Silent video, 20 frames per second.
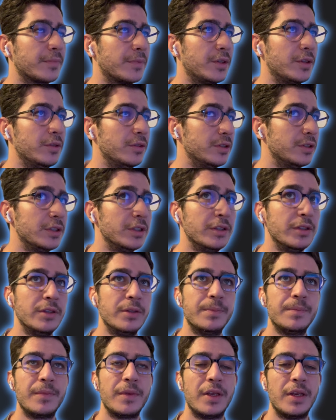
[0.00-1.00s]
to see
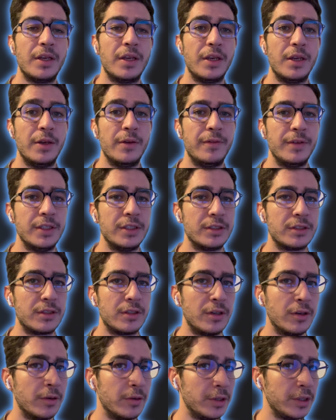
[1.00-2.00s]
if it's
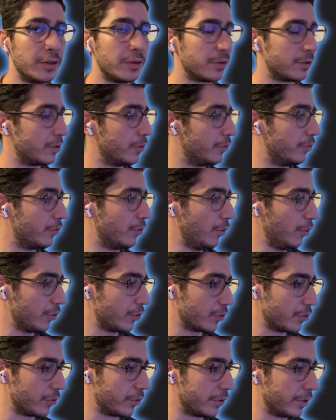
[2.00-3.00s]
going to work
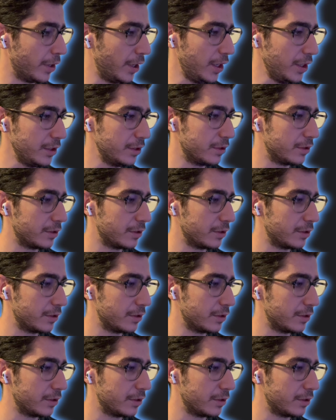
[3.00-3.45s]
or not.